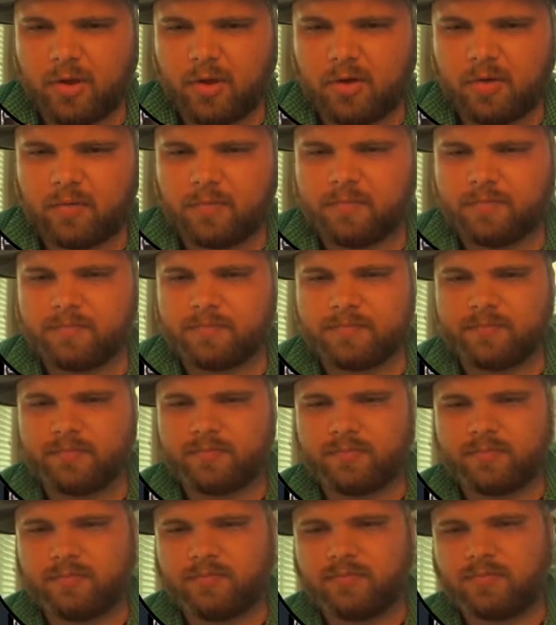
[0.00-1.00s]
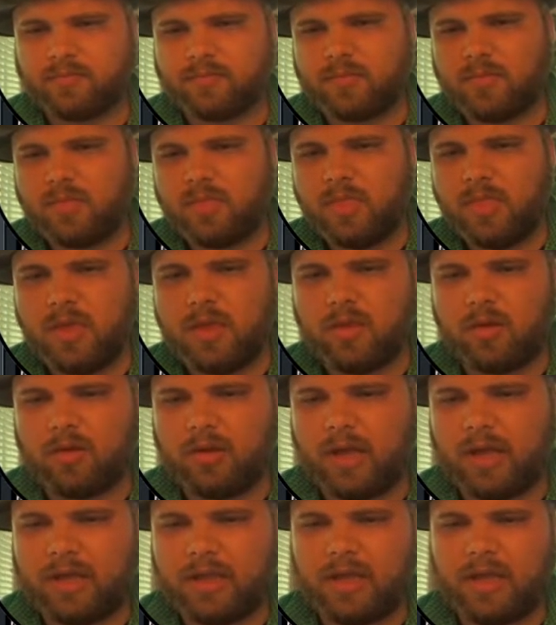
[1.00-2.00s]
So my best chance
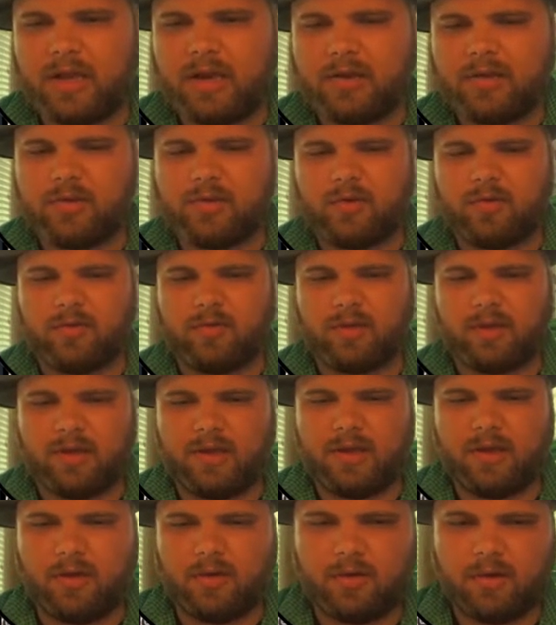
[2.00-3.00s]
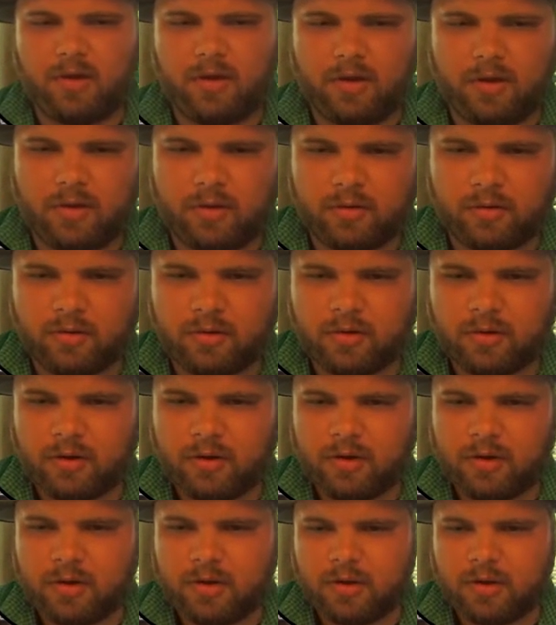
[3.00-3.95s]
probably would have been to have gone for the big guy.